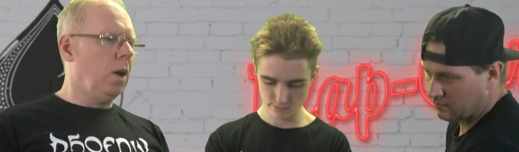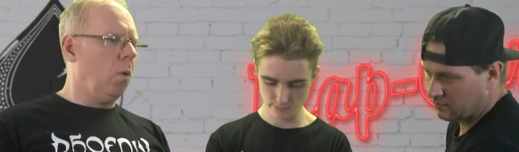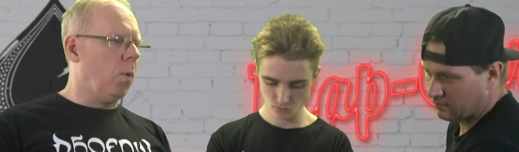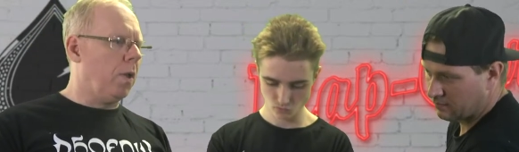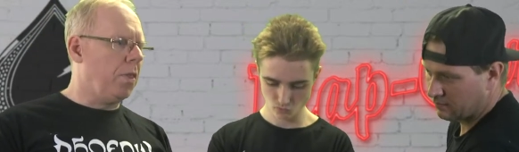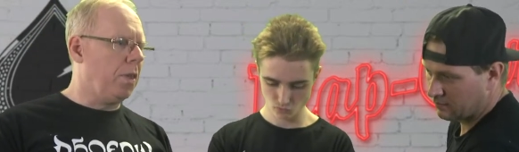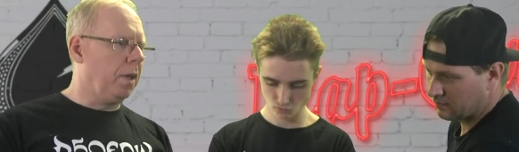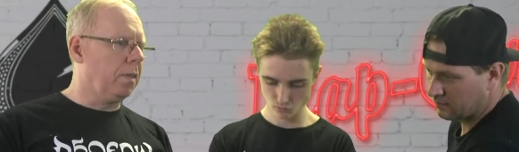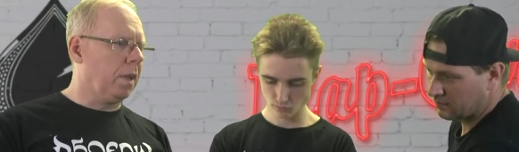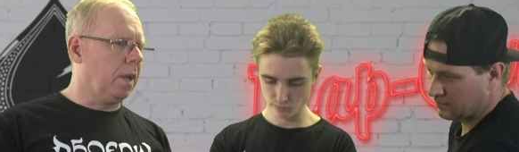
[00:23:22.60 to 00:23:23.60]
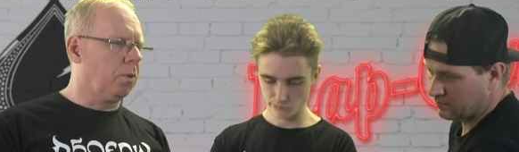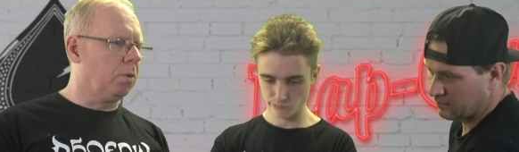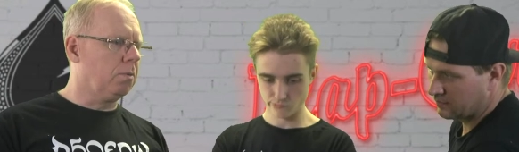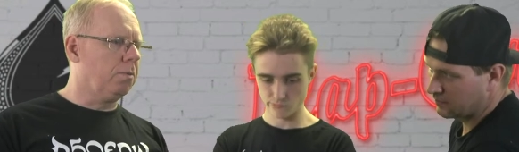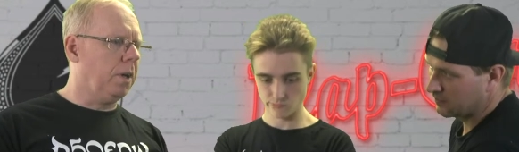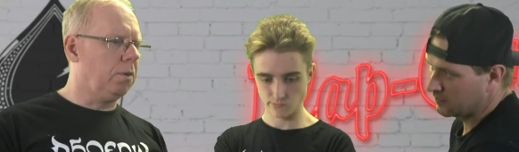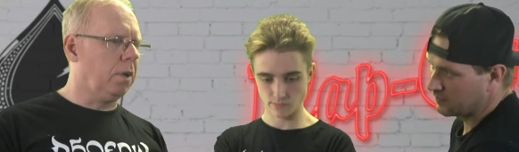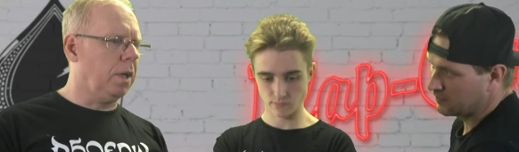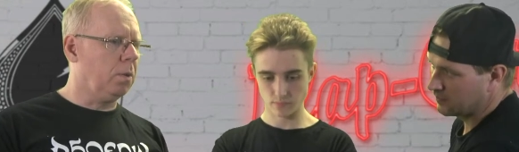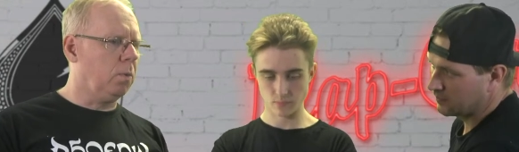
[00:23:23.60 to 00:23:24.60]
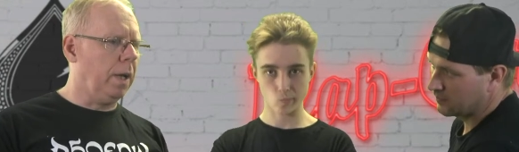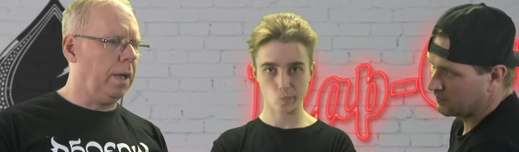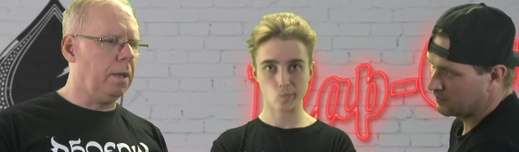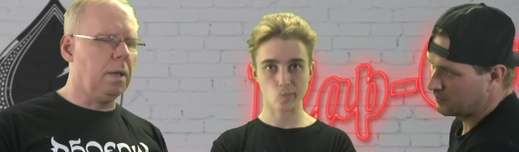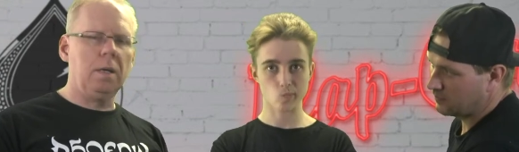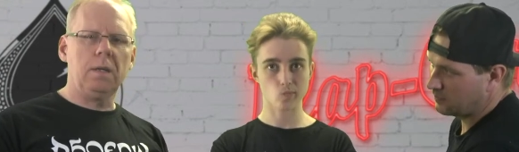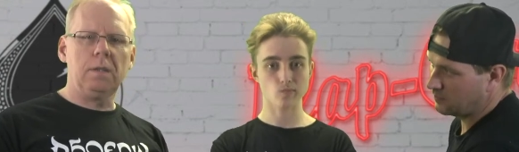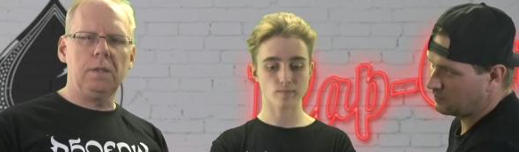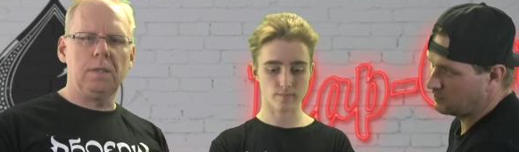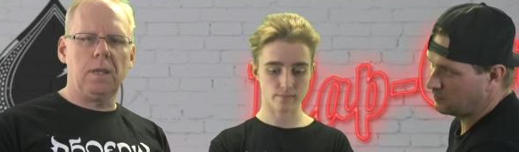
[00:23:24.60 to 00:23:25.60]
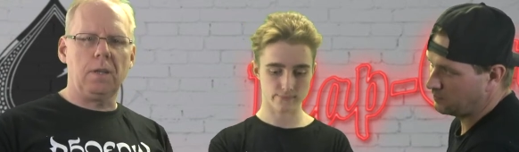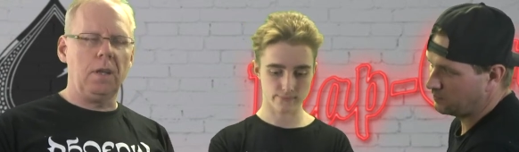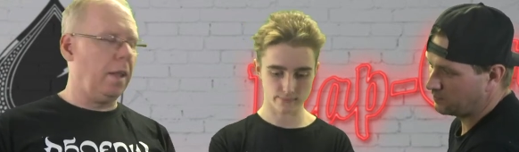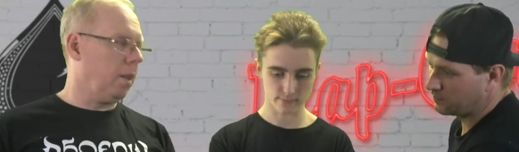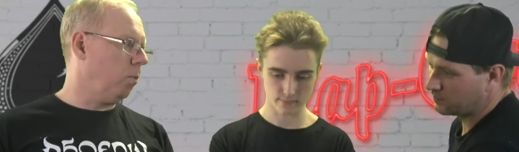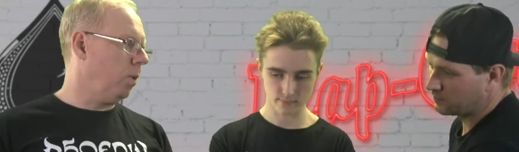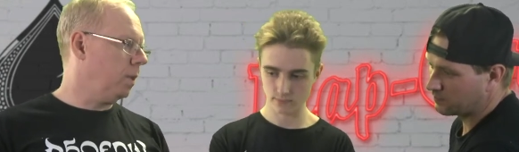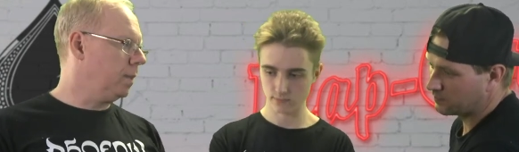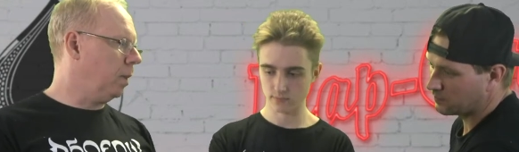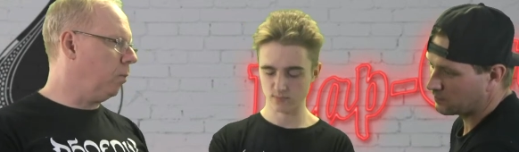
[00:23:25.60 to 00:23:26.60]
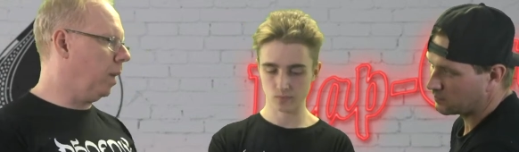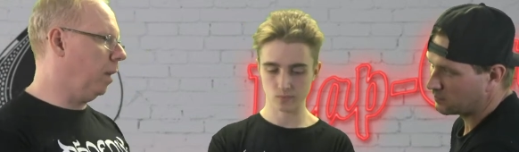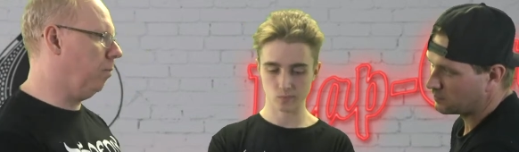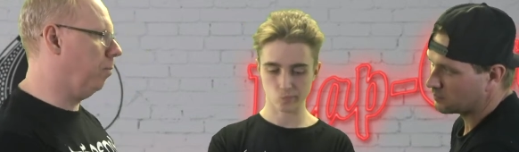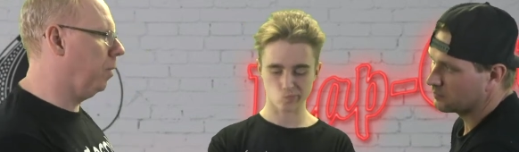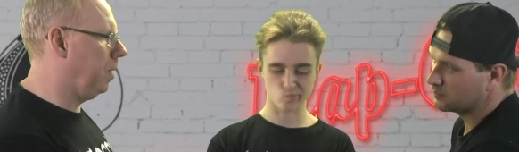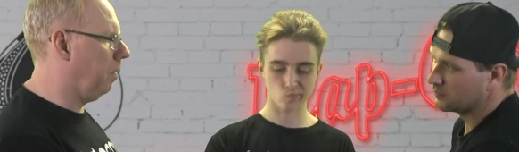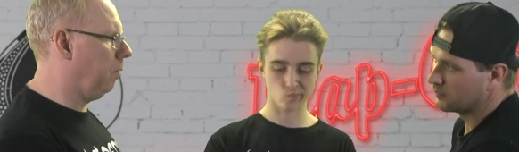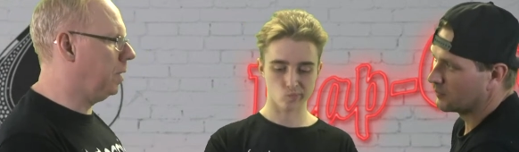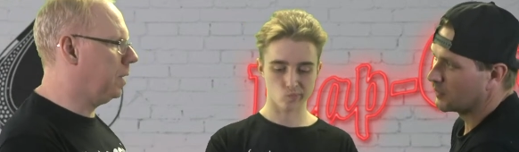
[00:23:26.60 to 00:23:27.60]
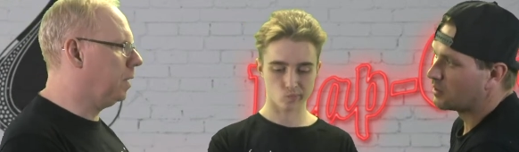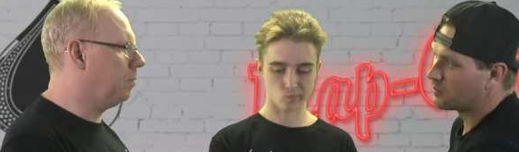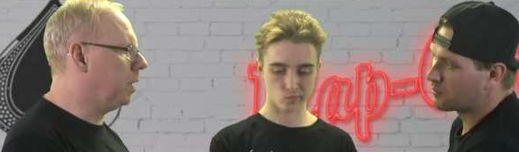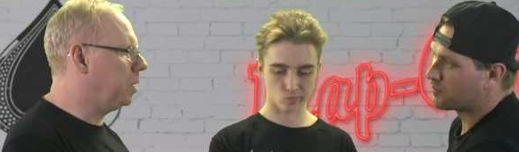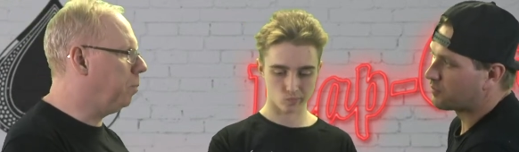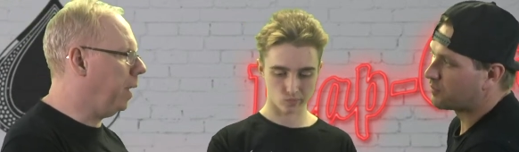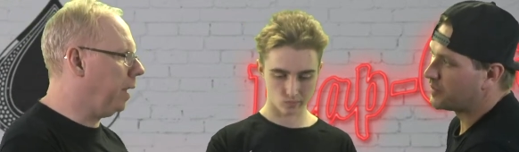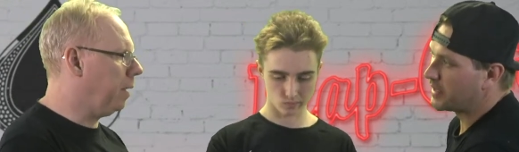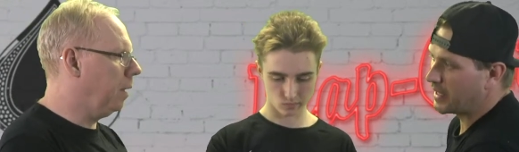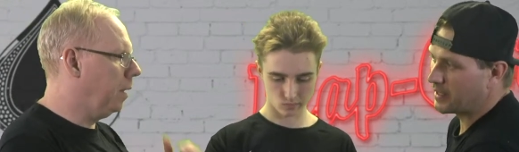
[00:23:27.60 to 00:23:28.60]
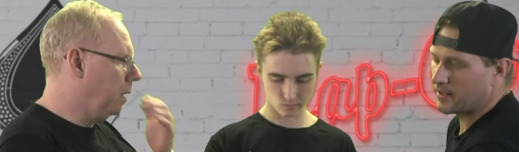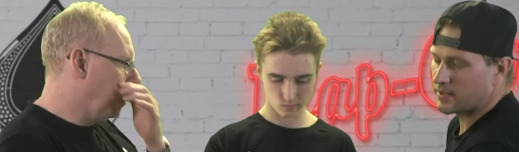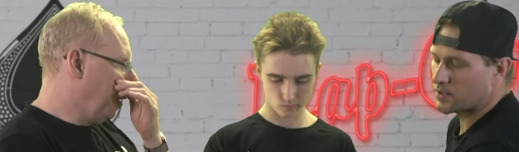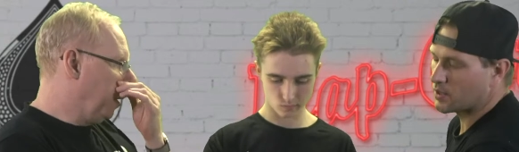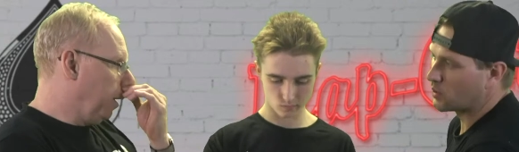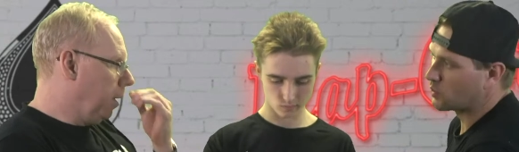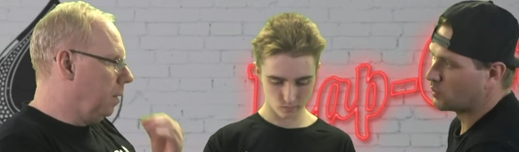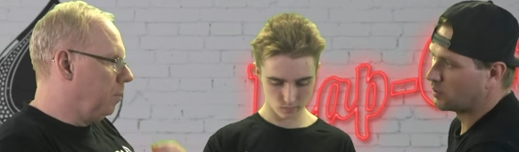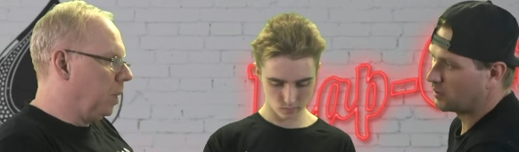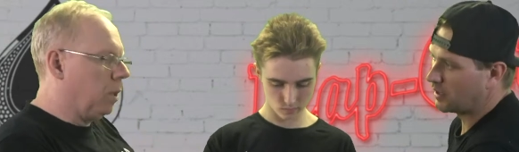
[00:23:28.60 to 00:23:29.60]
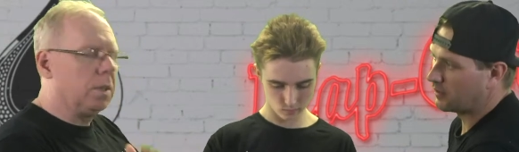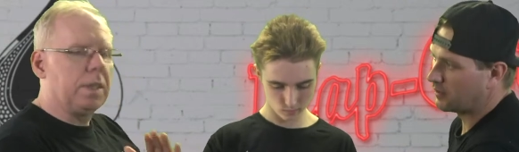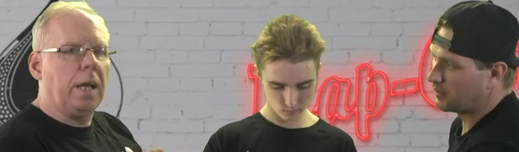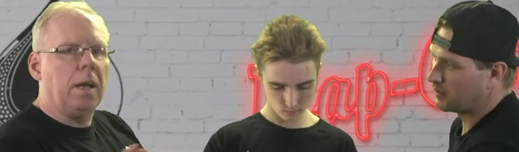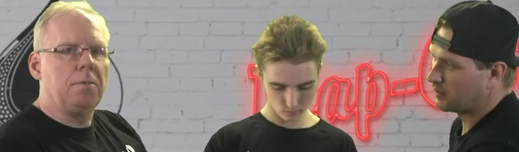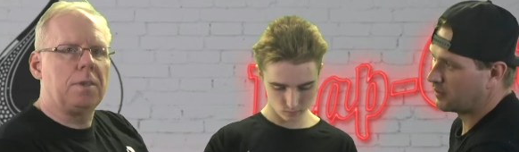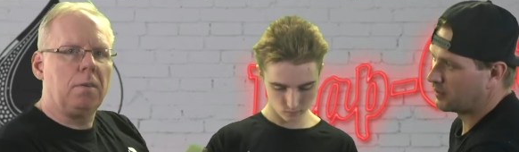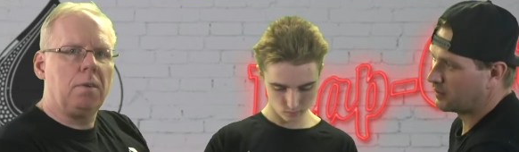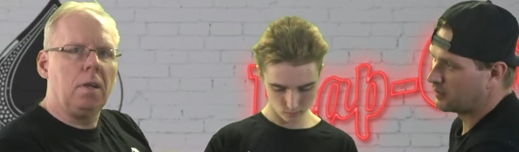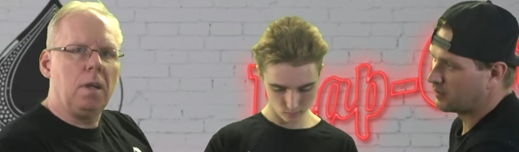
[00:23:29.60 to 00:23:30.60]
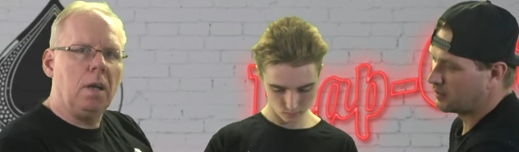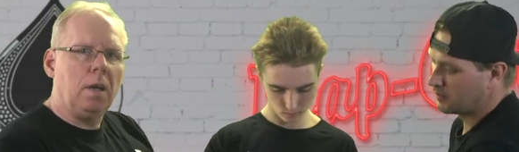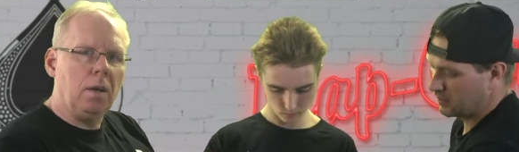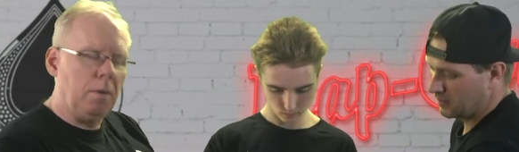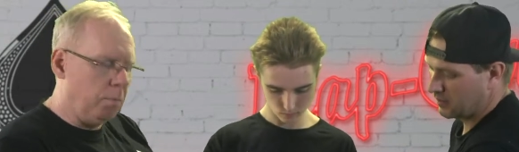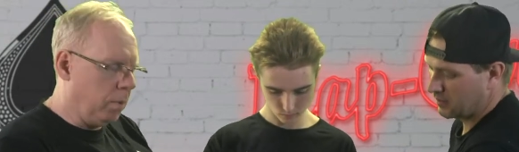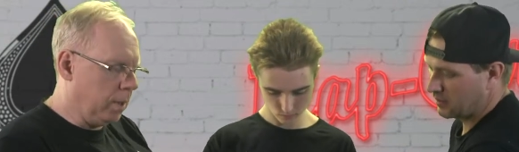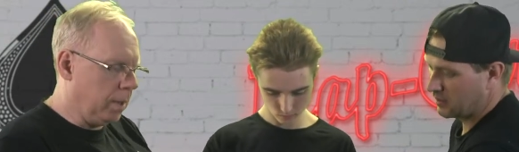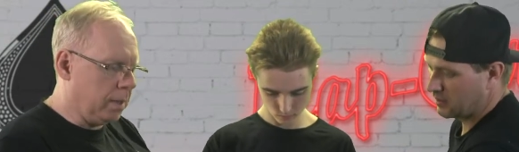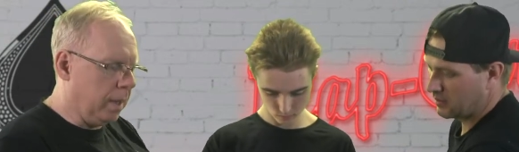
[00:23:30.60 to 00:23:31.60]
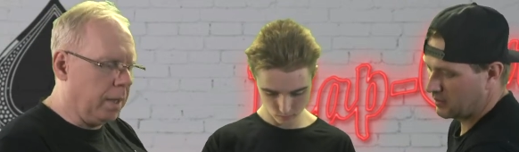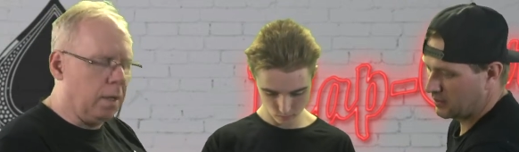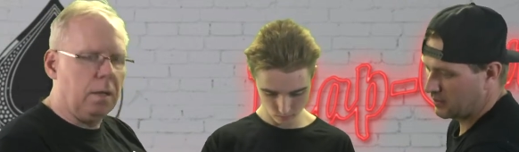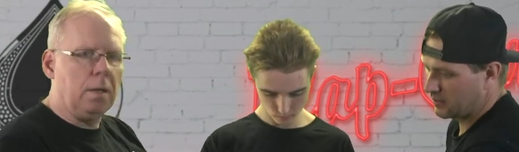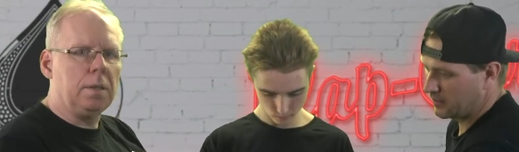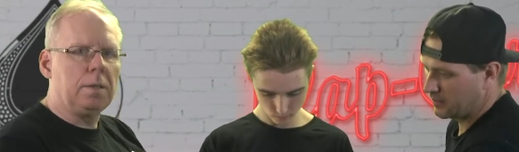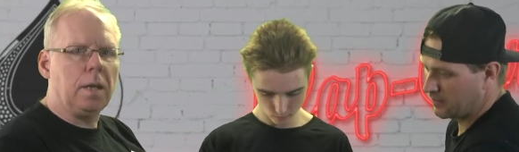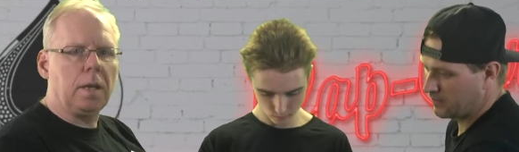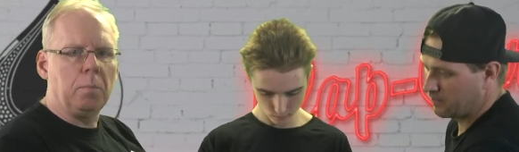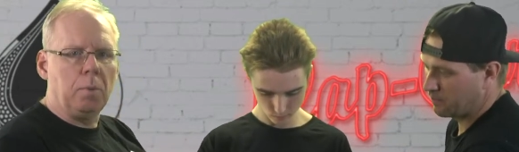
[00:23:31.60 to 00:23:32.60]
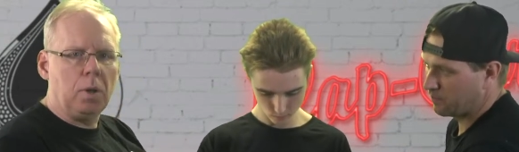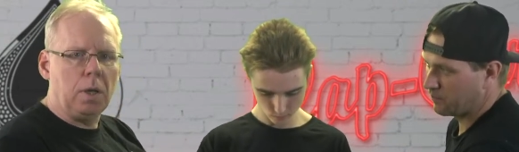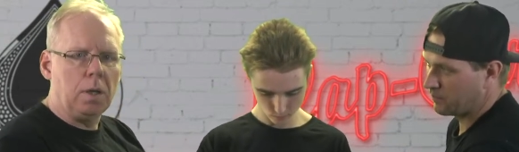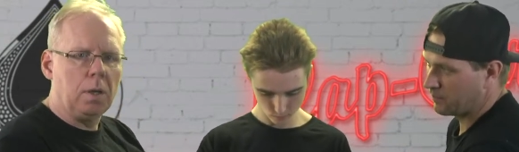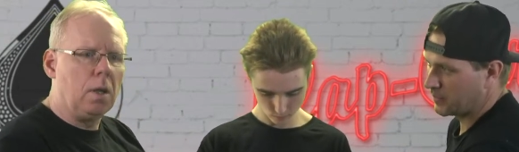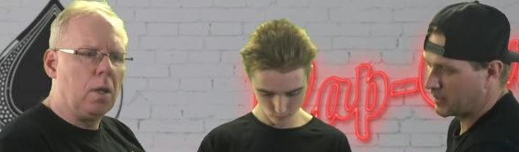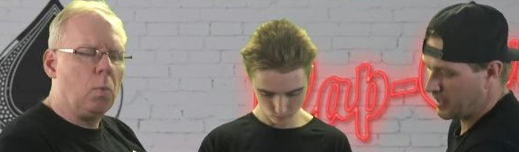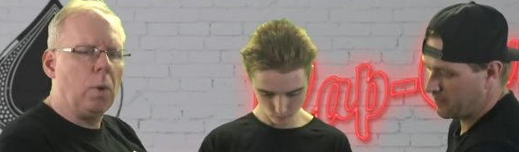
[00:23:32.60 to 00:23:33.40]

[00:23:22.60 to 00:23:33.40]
Speaker 1: one thing that I couldn't find right away. Uh, these are the leather wallets that we have with every science fiction pack.
Speaker 2: Yeah, these so cool. Because
Speaker 1: they have several. Um, it's like a it's like a book yeah.